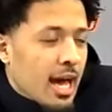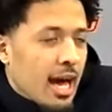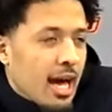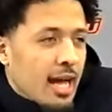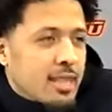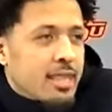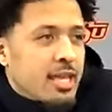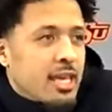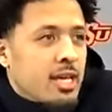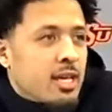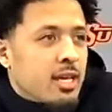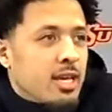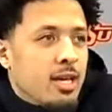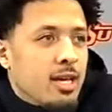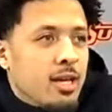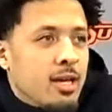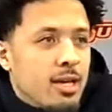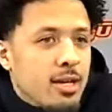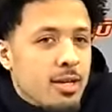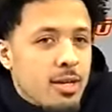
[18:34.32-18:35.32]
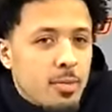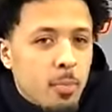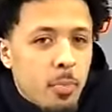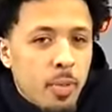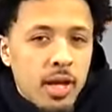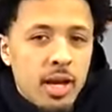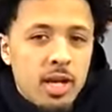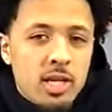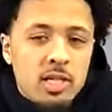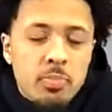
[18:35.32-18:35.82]
I think
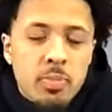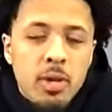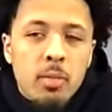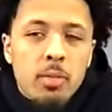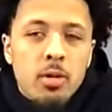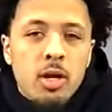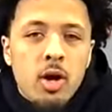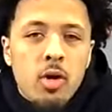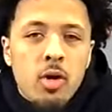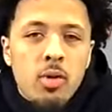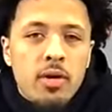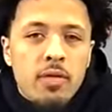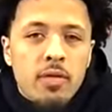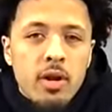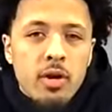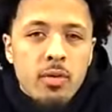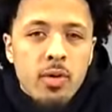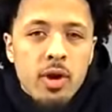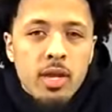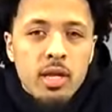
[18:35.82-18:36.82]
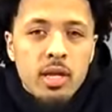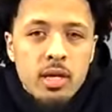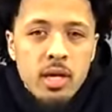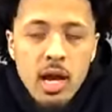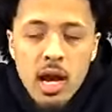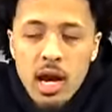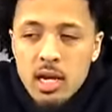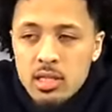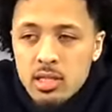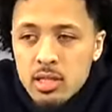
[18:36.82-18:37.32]
players should be able to go whenever they're ready,
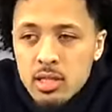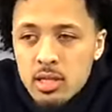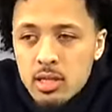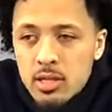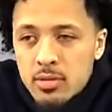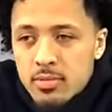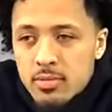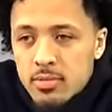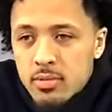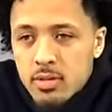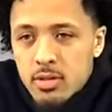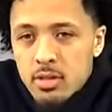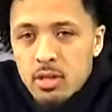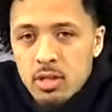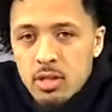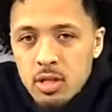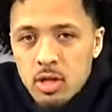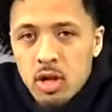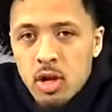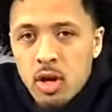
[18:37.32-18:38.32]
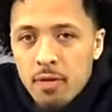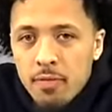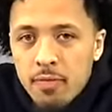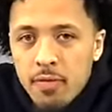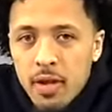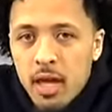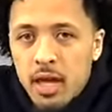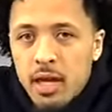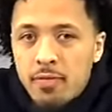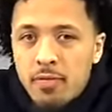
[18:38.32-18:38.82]
honestly. You know, I
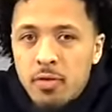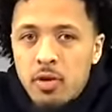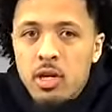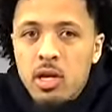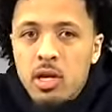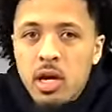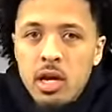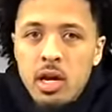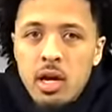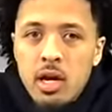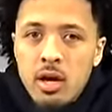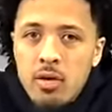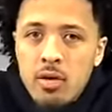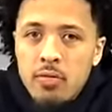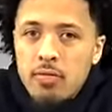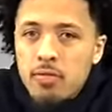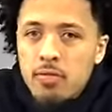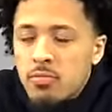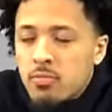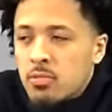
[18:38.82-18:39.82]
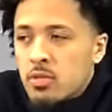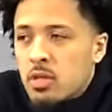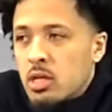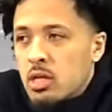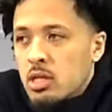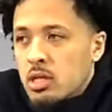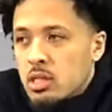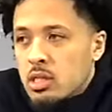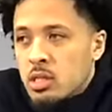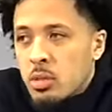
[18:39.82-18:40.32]
feel like if you're good enough
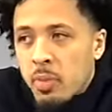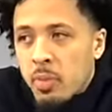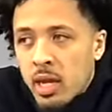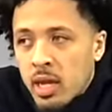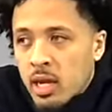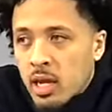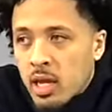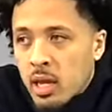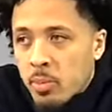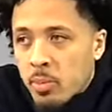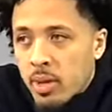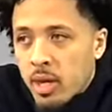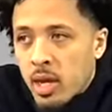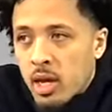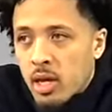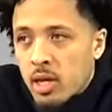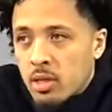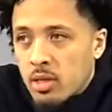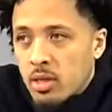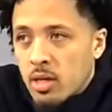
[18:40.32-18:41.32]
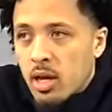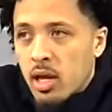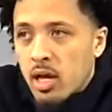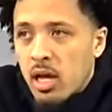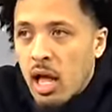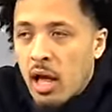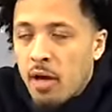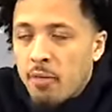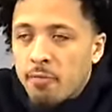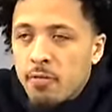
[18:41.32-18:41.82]
to be in the NBA,
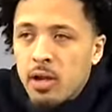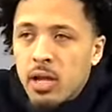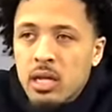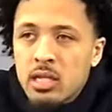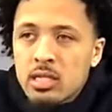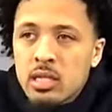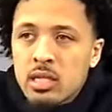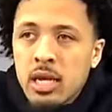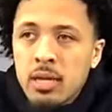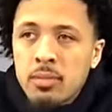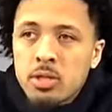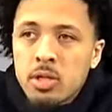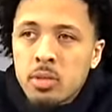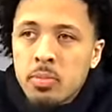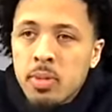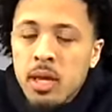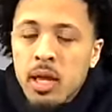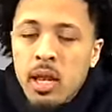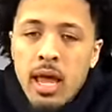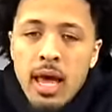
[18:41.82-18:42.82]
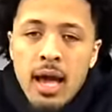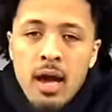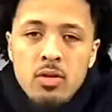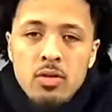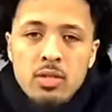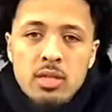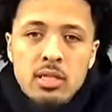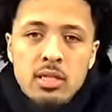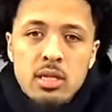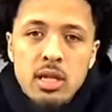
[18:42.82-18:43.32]
I feel like a team should be allowed
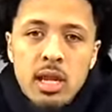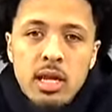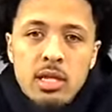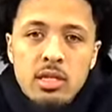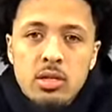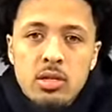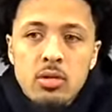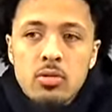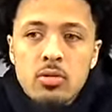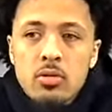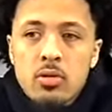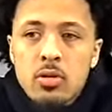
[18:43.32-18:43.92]
to select you.